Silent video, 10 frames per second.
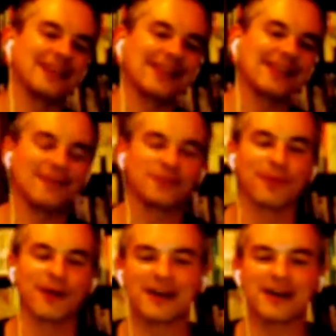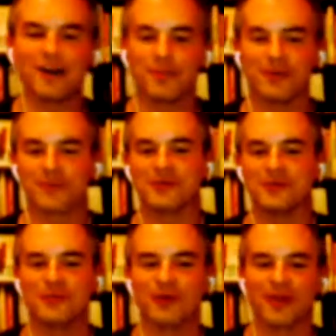like they have to break up
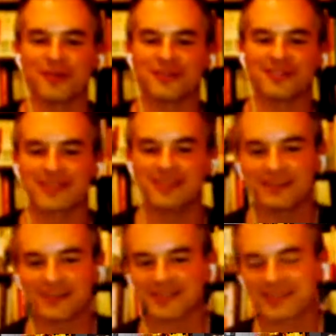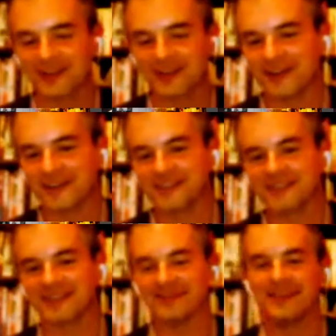with their new brothers and
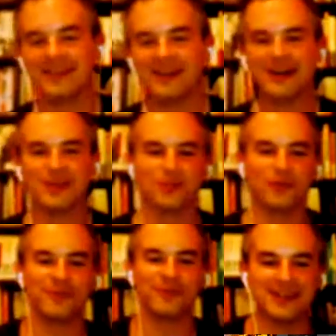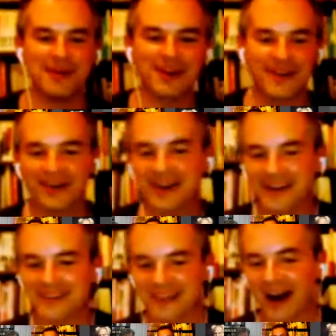sisters, and the woman he
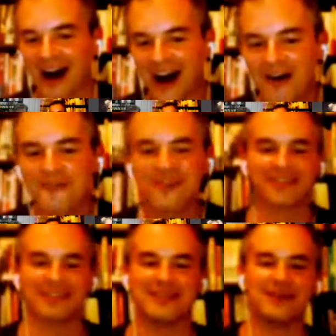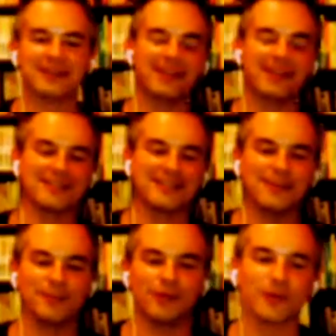married is obviously mentally
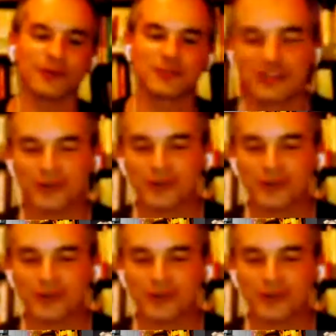unstable. Her